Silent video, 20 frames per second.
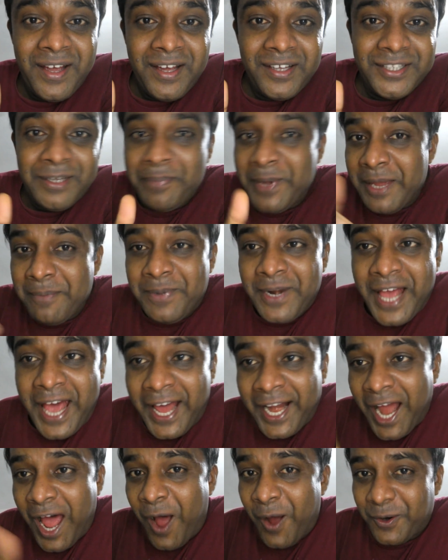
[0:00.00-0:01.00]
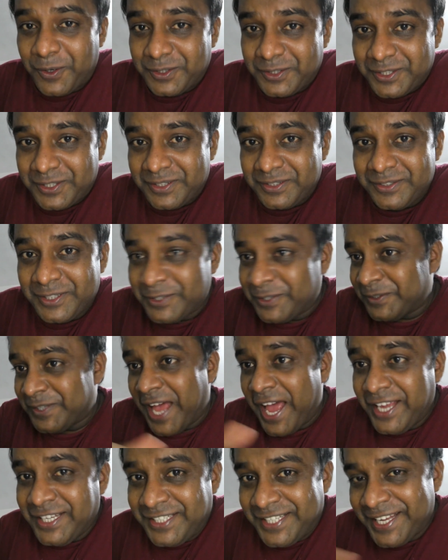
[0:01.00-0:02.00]
the people around, the
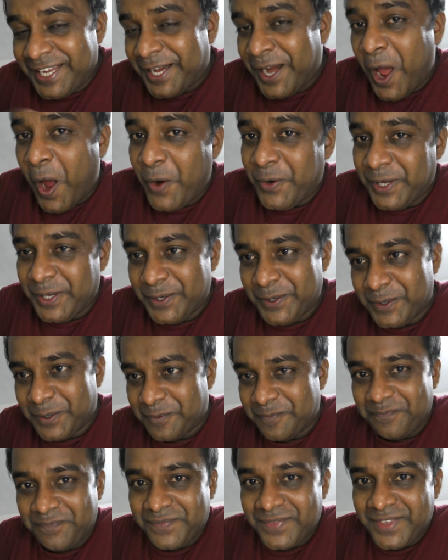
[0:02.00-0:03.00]
society around you.